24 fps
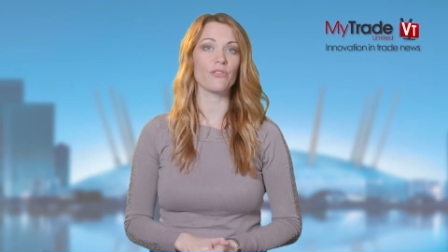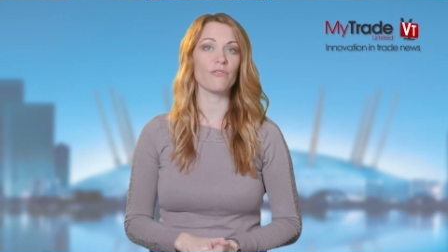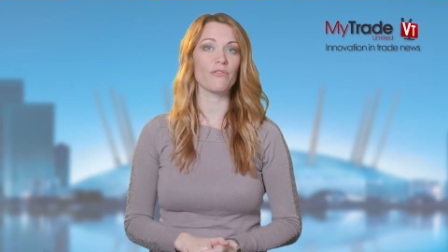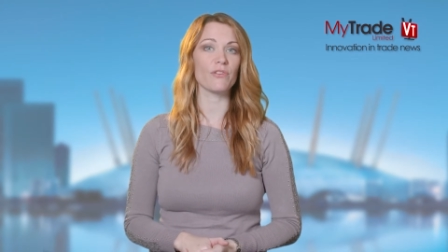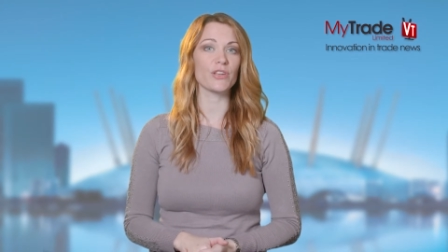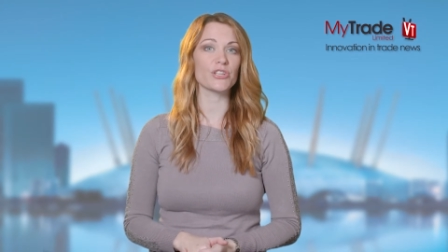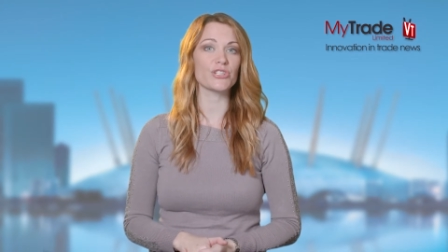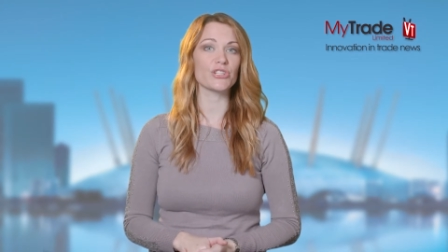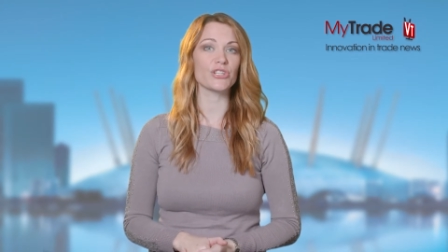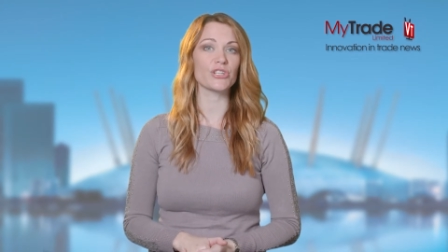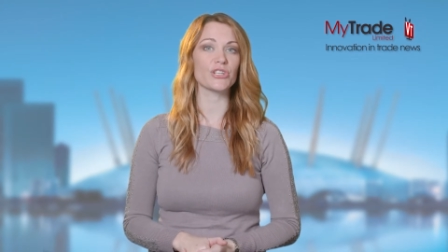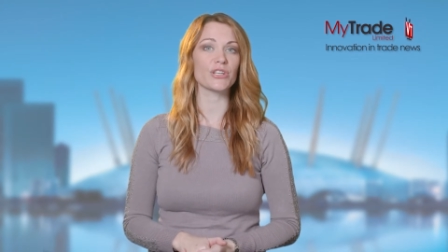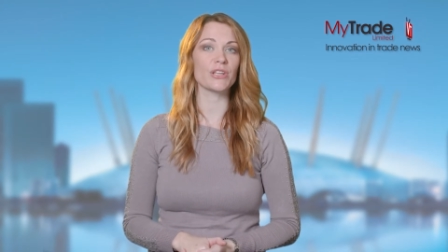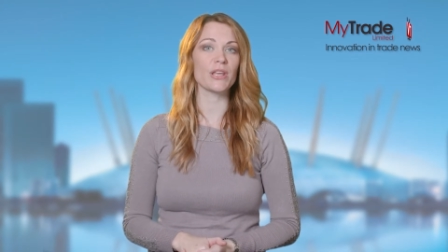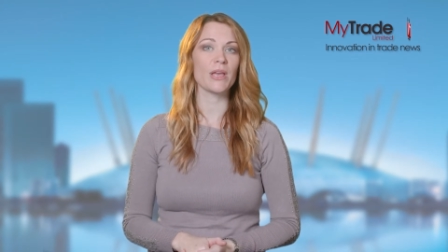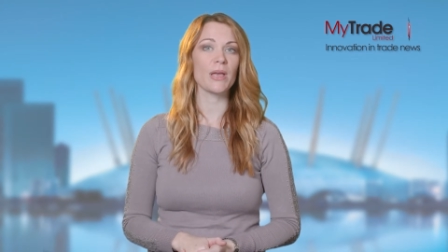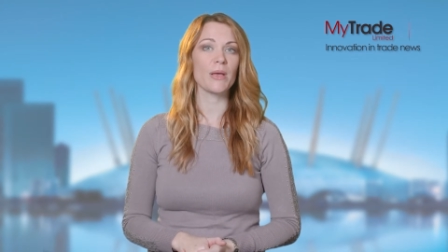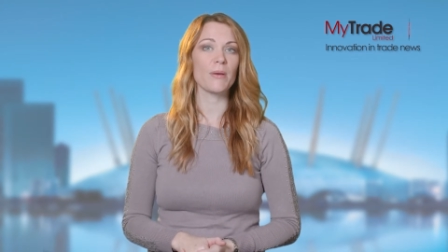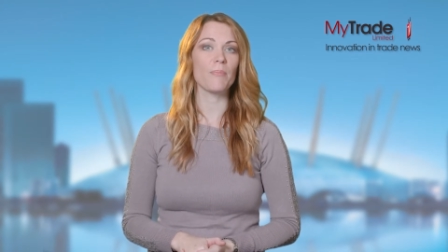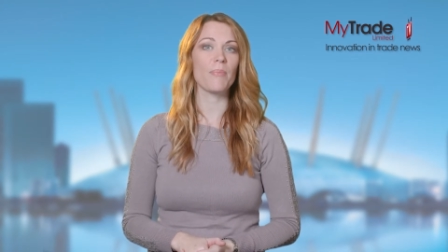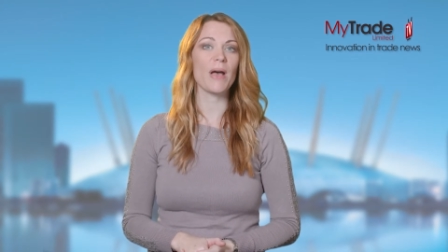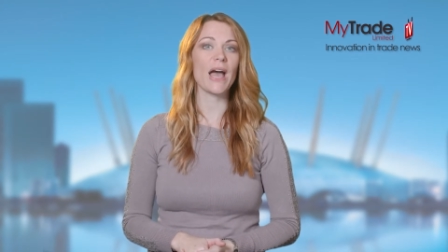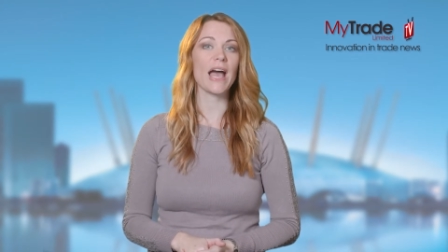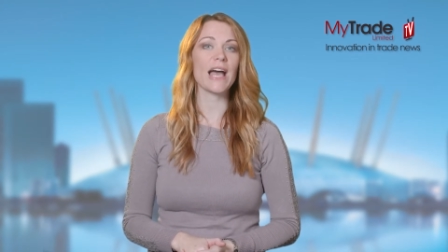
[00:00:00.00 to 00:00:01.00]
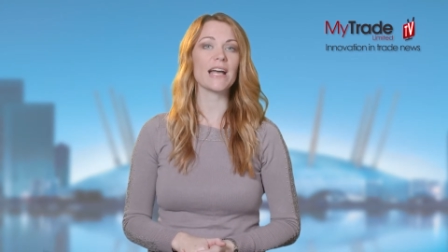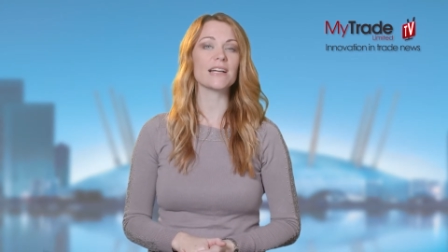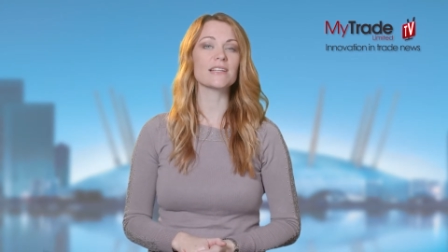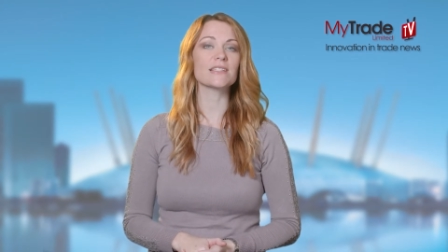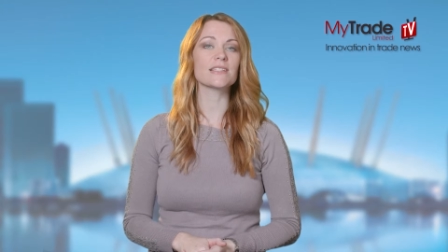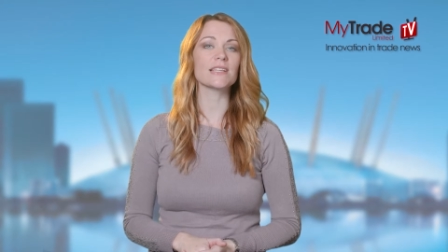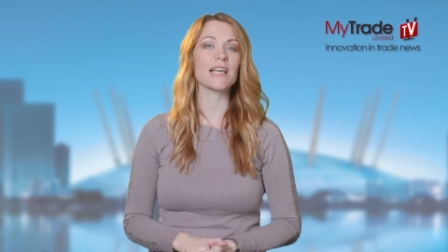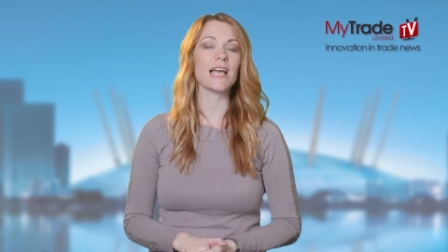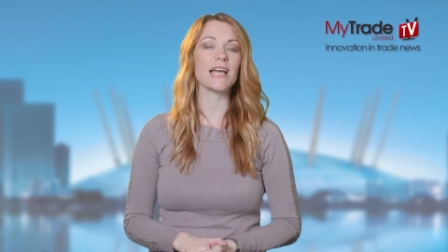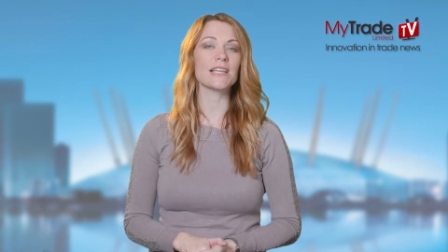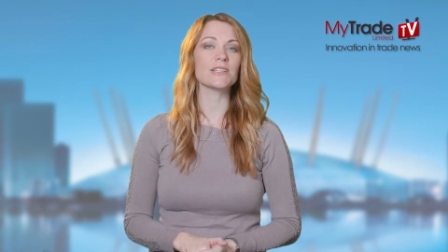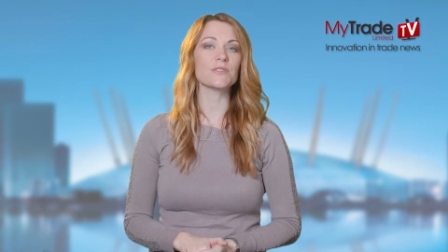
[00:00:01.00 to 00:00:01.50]
vision,
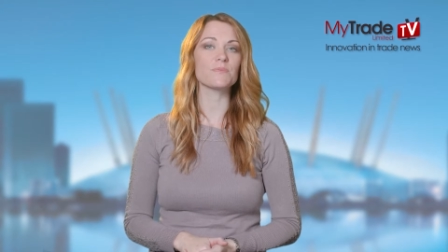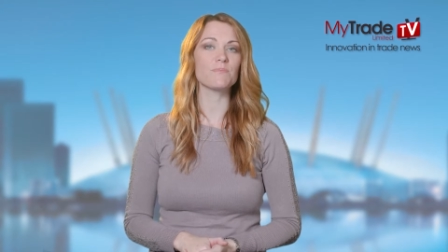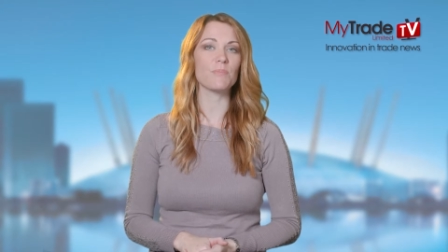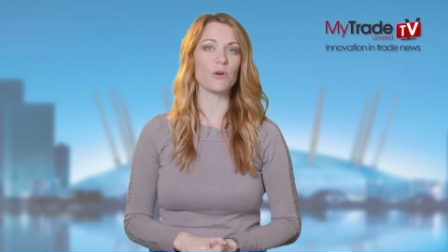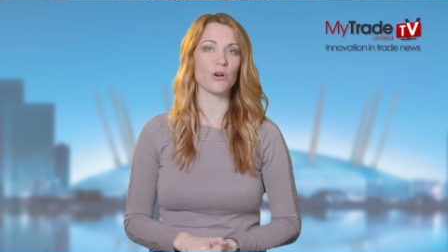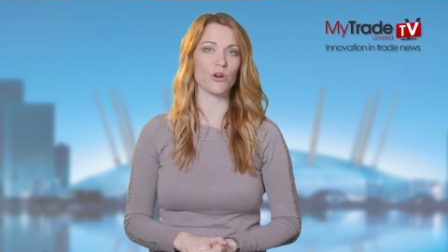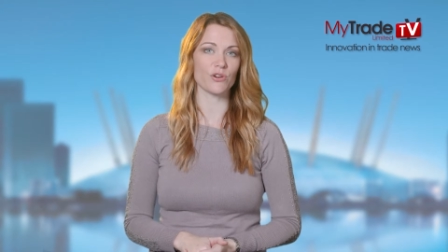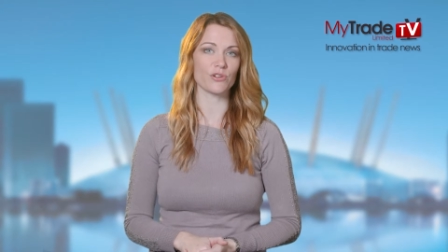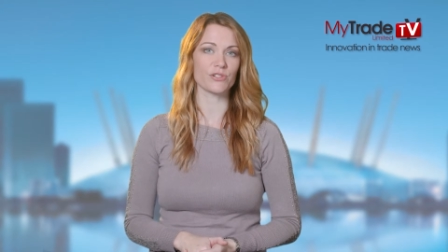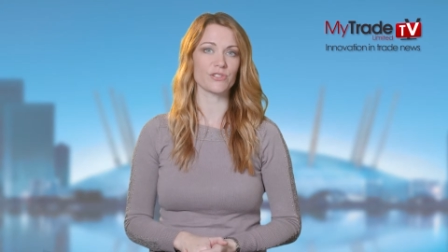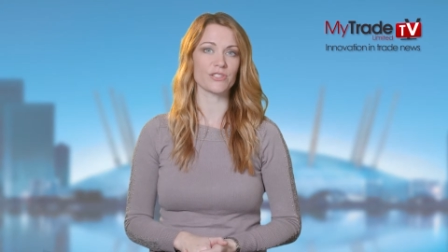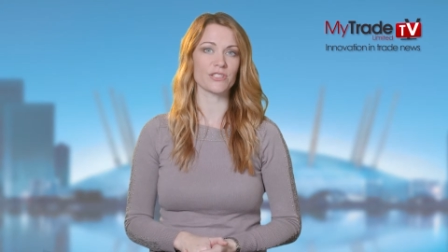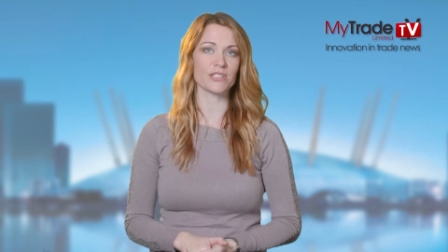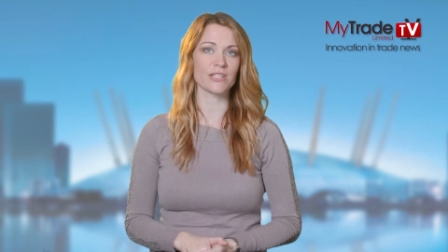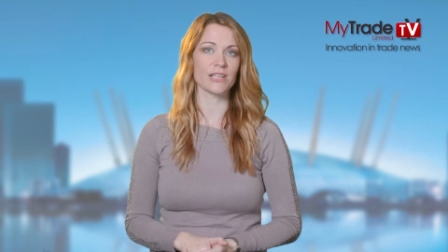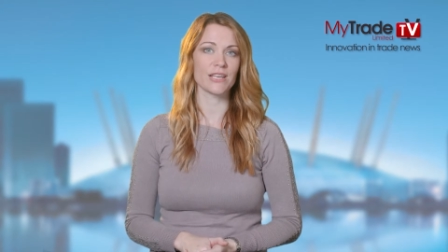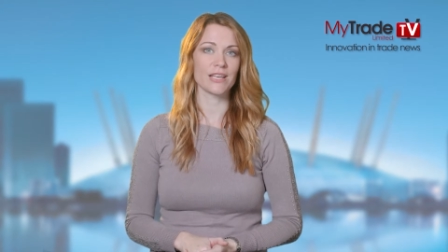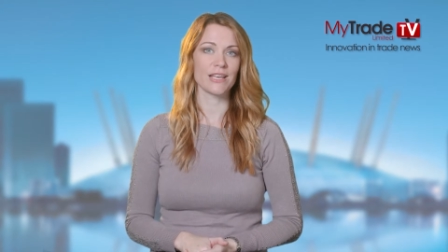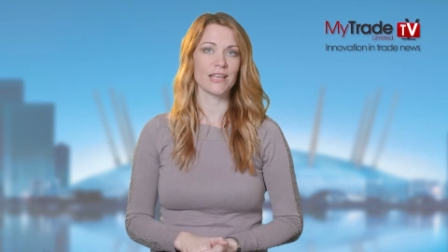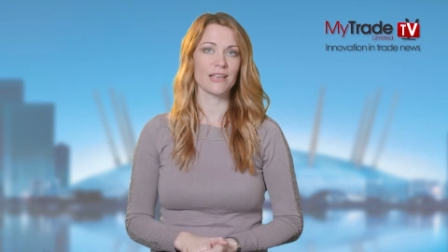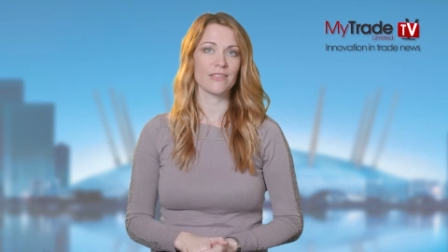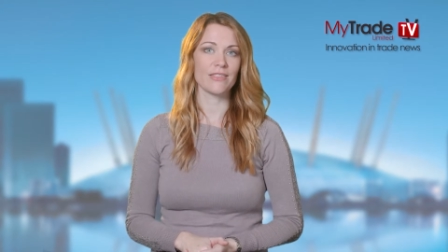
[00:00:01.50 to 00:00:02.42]
packed and boxed.